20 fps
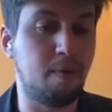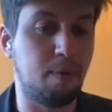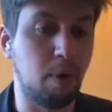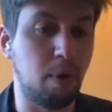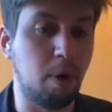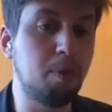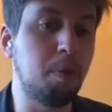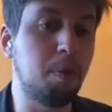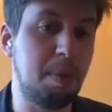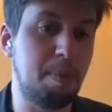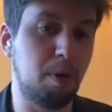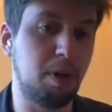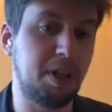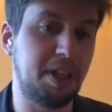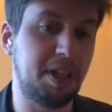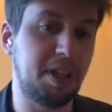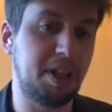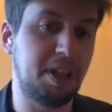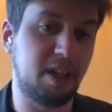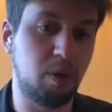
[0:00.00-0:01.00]
from the people
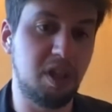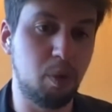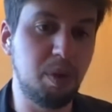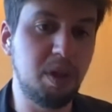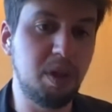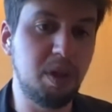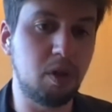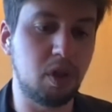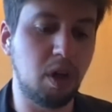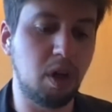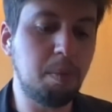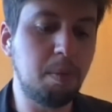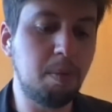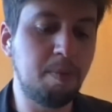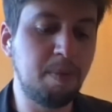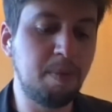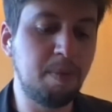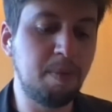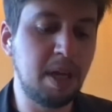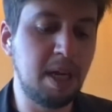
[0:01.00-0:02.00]
that are actually doing the job,
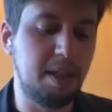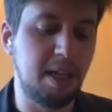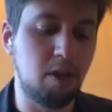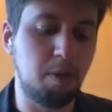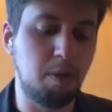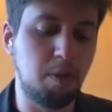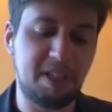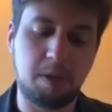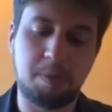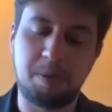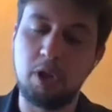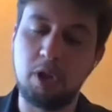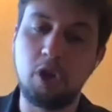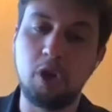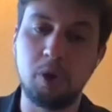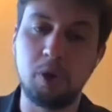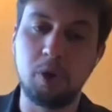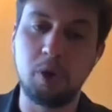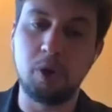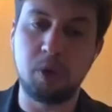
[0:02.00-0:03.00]
then the
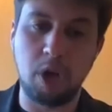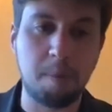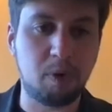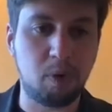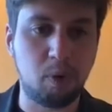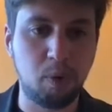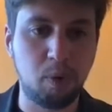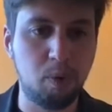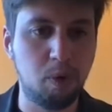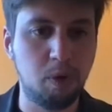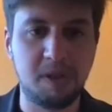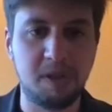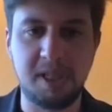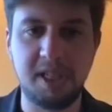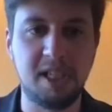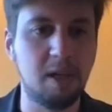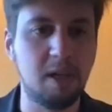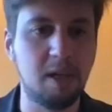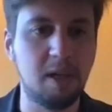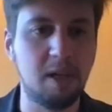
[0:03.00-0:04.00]
perception goes up to the
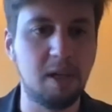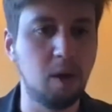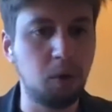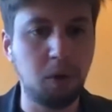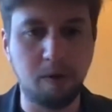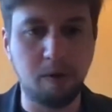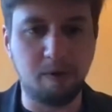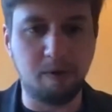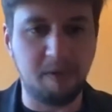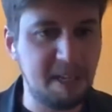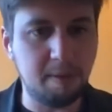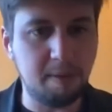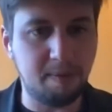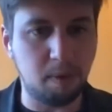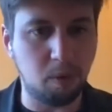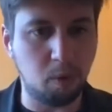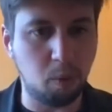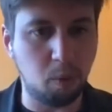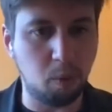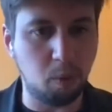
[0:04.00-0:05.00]
CEO, the VP
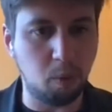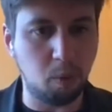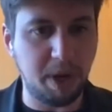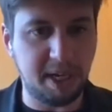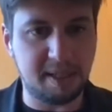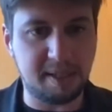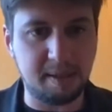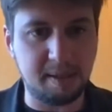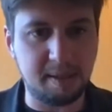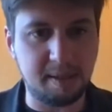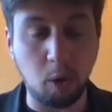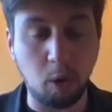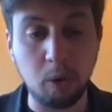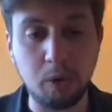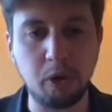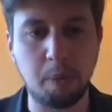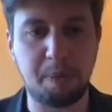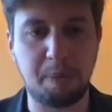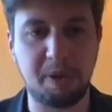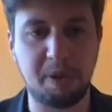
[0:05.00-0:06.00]
level, where it's also
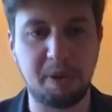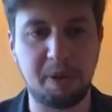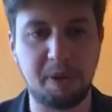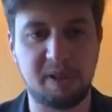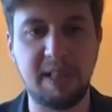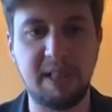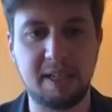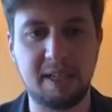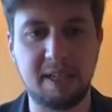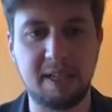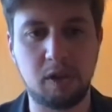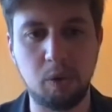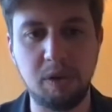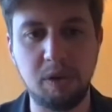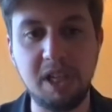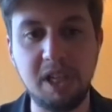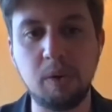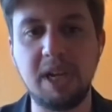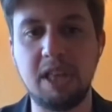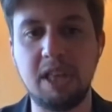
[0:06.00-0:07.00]
perceived like that. So you need
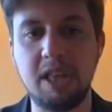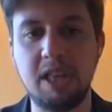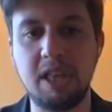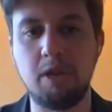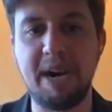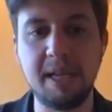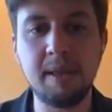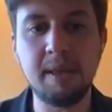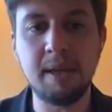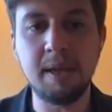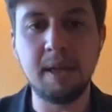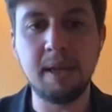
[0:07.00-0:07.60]
to get the buy-in